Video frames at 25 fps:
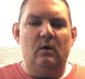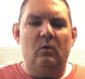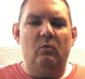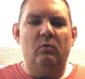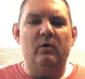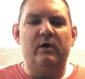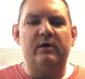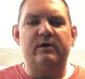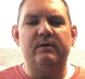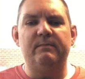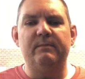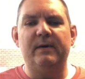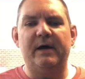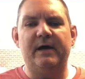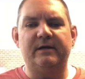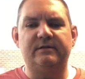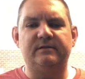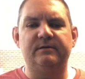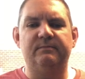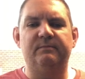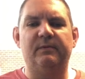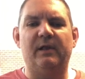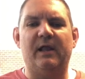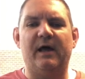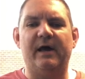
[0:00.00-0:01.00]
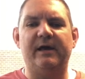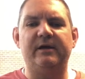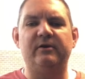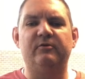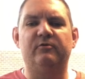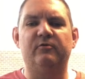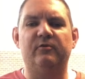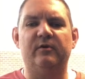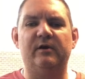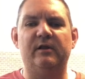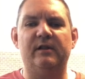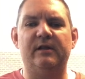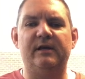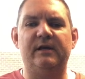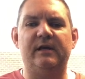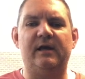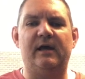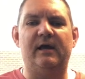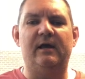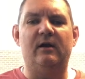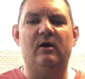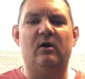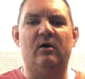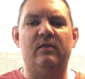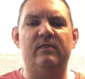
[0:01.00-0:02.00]
Welcome back to Blind Grilling,
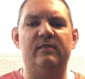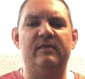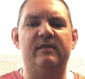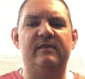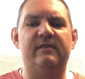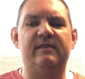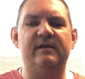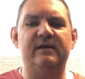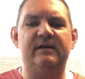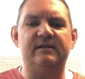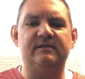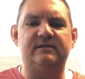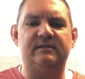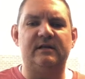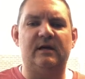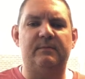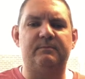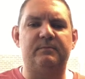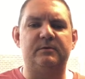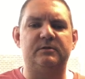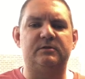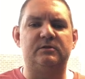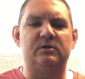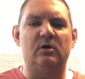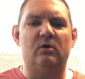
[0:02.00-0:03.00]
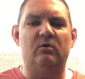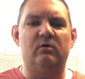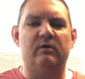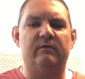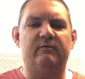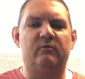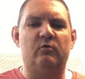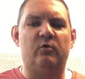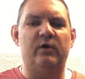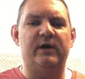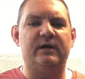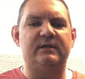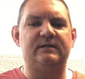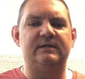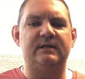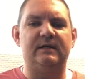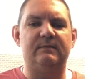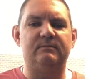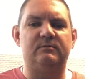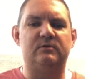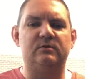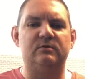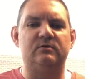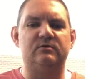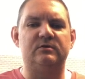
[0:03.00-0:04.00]
and on this episode of Quick
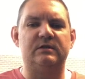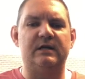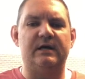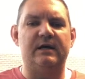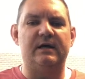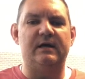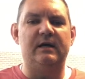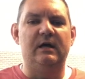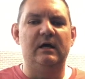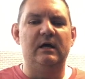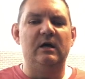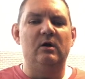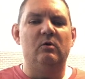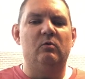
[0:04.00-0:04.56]
Tip Tuesday,